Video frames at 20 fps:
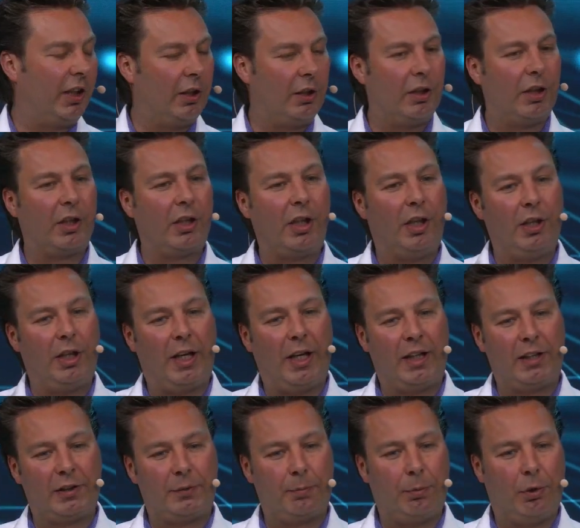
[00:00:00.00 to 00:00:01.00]
and I can
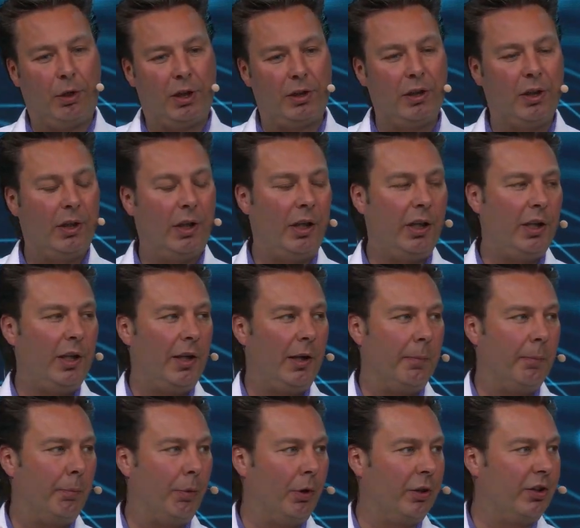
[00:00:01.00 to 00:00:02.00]
export and
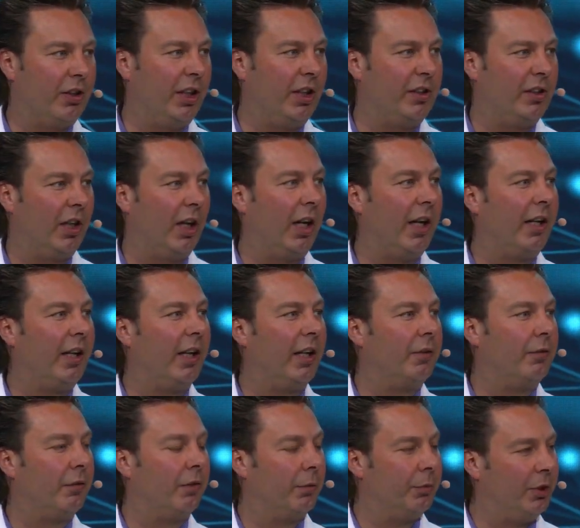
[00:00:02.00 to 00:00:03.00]
import data I
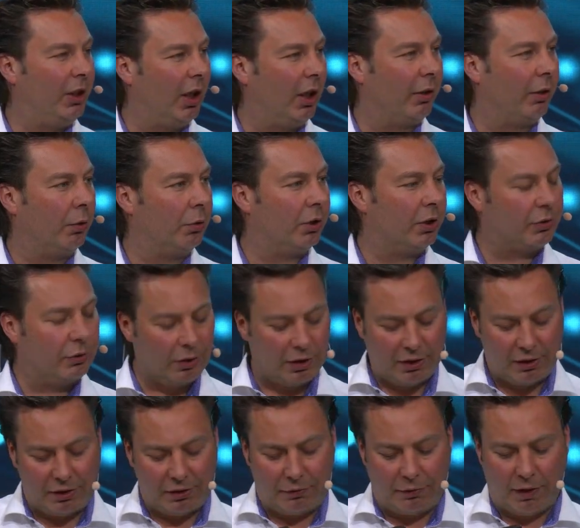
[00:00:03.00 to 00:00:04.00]
get from the agrirouter. So
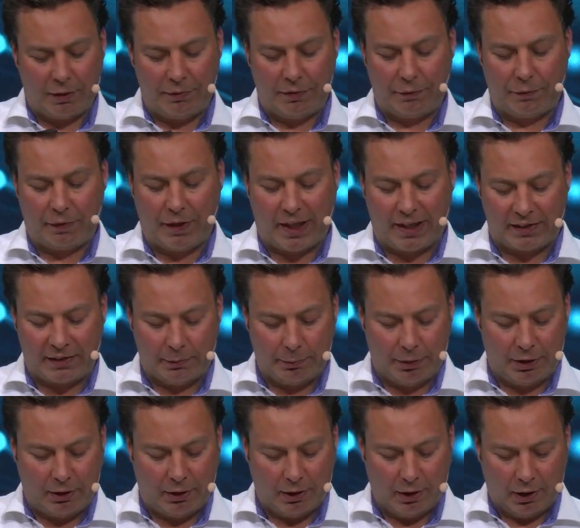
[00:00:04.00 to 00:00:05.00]
that is very
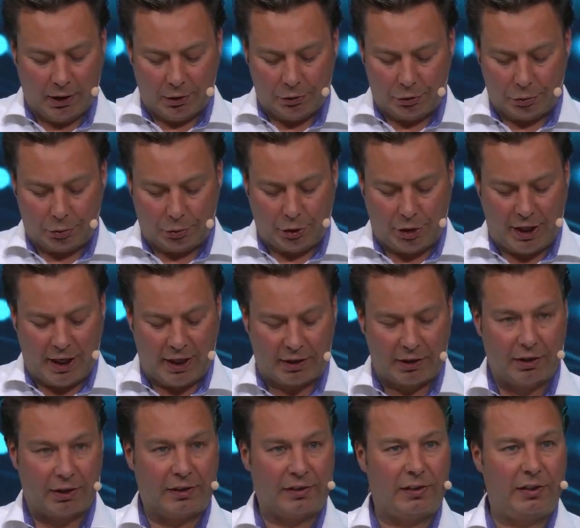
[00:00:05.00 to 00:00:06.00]
flexible to
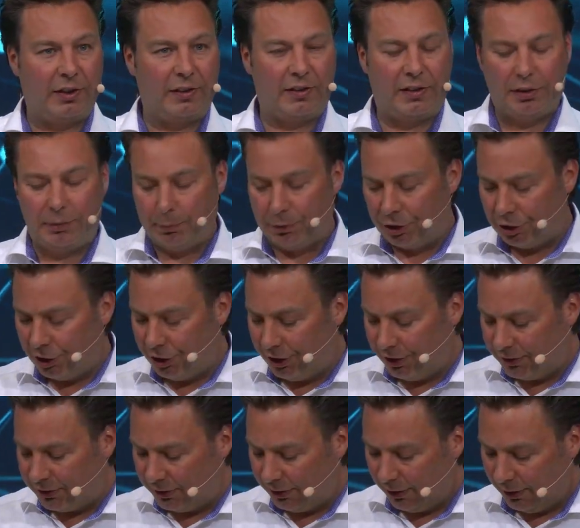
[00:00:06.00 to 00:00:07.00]
connect existing
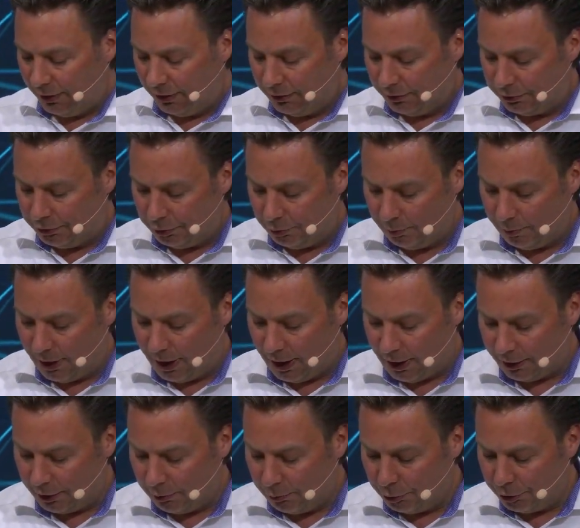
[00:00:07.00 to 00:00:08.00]
machines to my
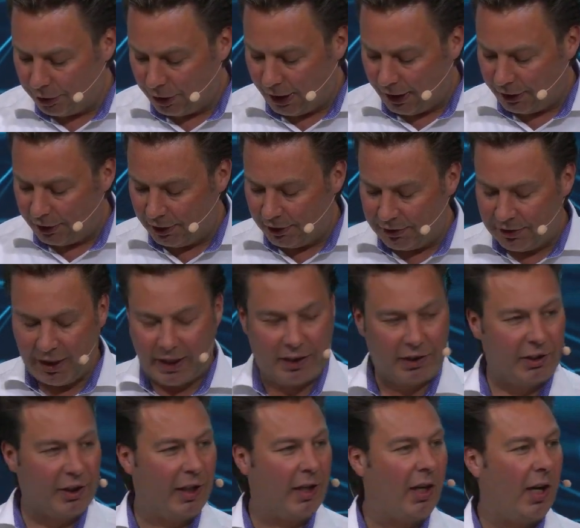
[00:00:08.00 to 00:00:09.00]
agrirouter. I can
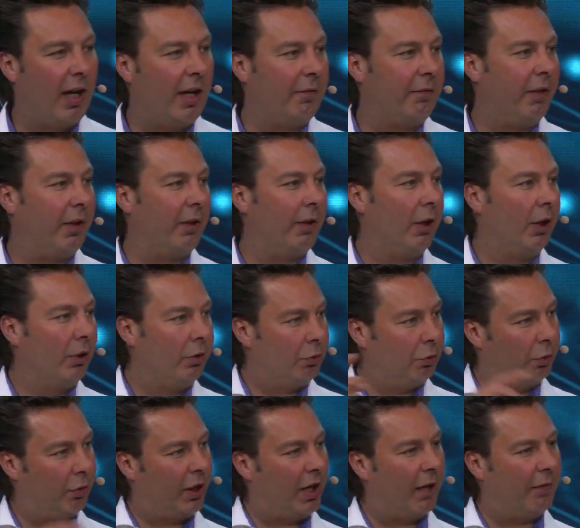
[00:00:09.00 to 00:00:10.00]
take that hardware
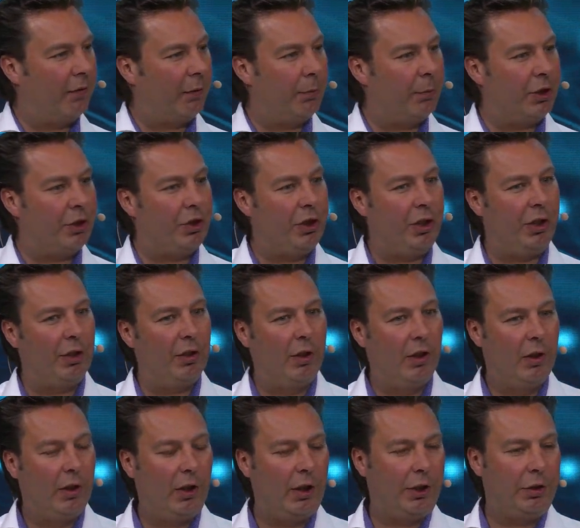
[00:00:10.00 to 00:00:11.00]
to another machine
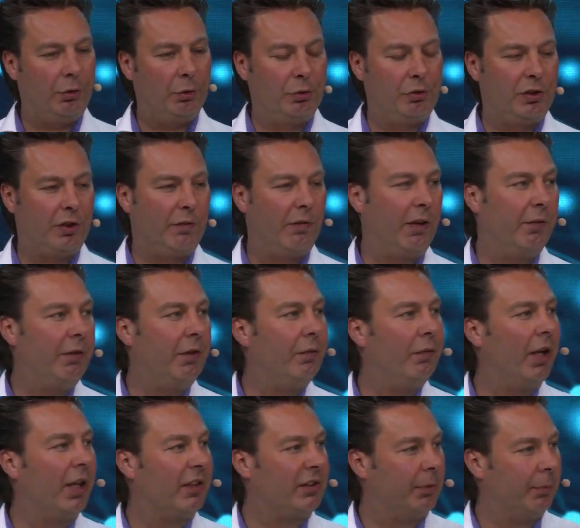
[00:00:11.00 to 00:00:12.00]
and use it very
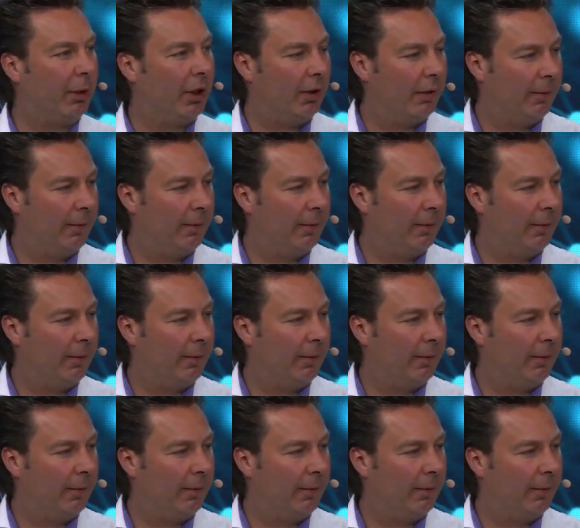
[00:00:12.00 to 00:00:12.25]
flexible.